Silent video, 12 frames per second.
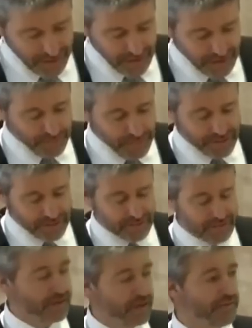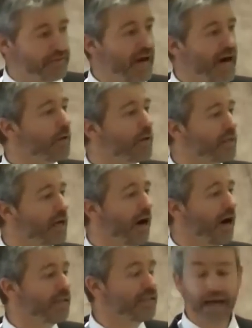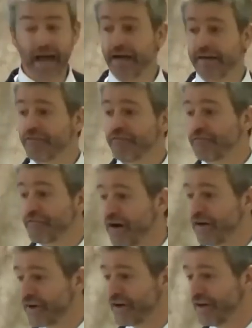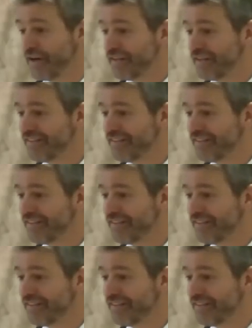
In the presence of our God and Father.